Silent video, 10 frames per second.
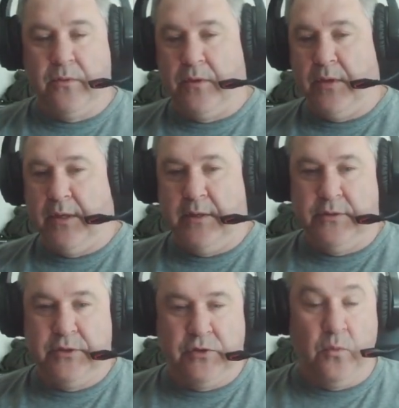or
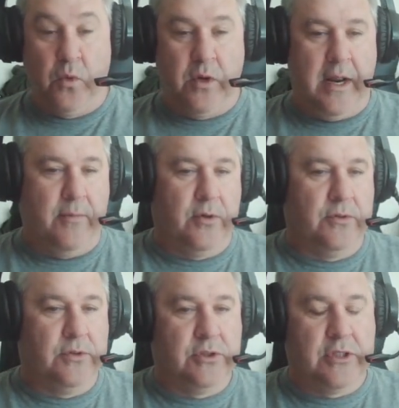just the Warhammer
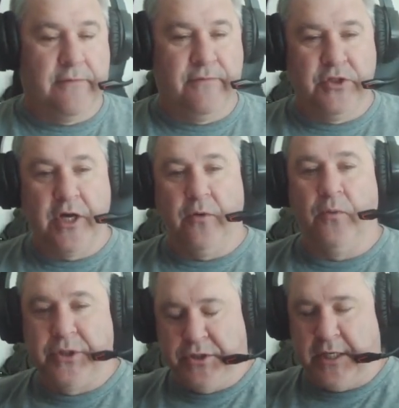stuff in general,
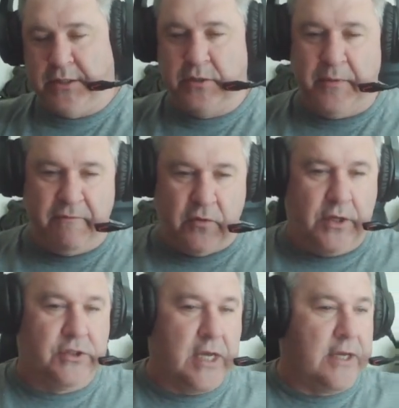which tends to be very
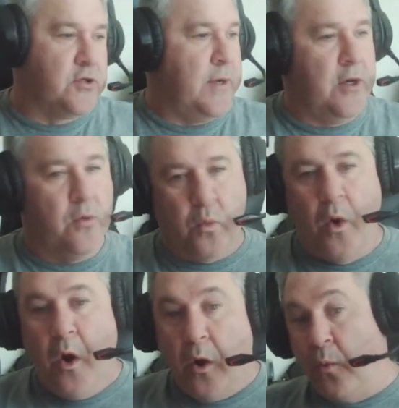exaggerated,
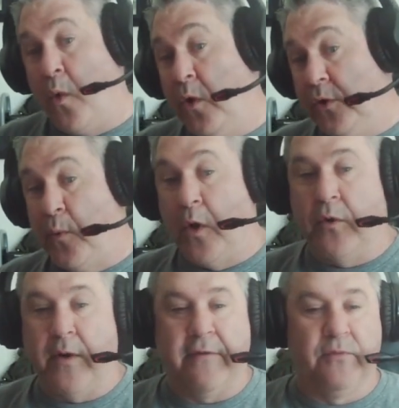or World of
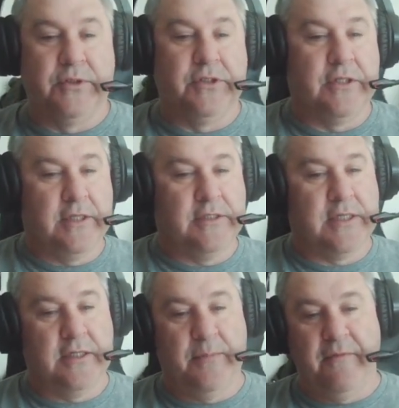Warcraft, which the things
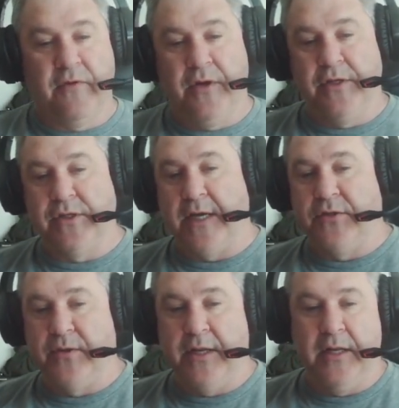tend to be very
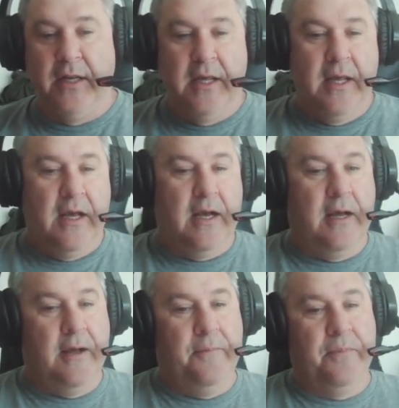exaggerated.
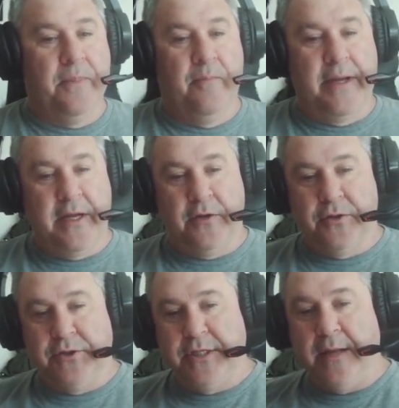My
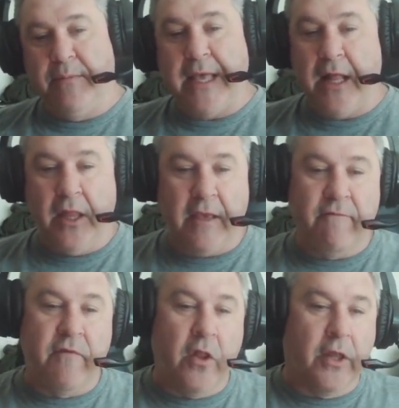character is named Kele
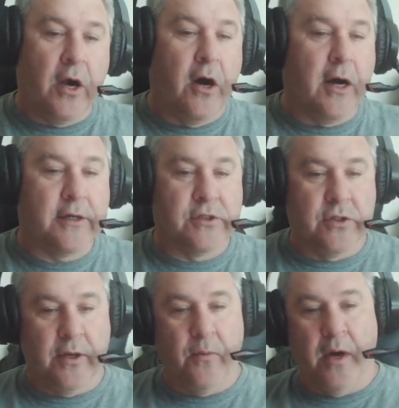Falling Hawk, so
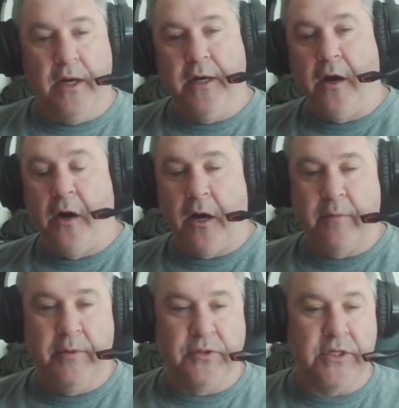I wanted a hawk
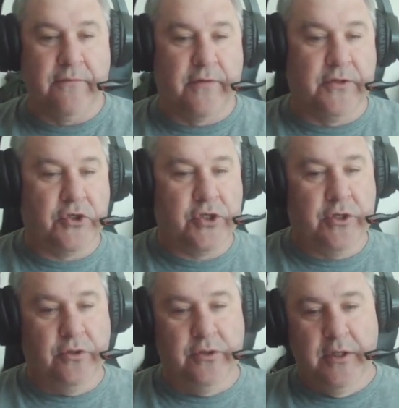motif on the shield.